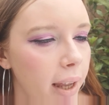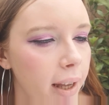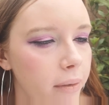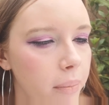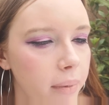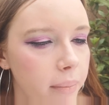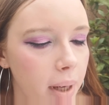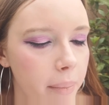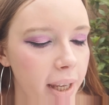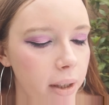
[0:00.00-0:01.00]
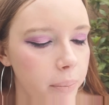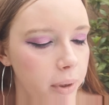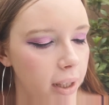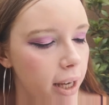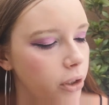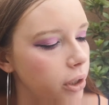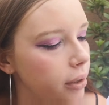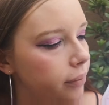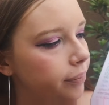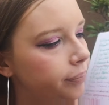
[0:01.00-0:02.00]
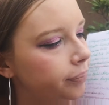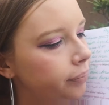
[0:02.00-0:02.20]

I have my makeup collection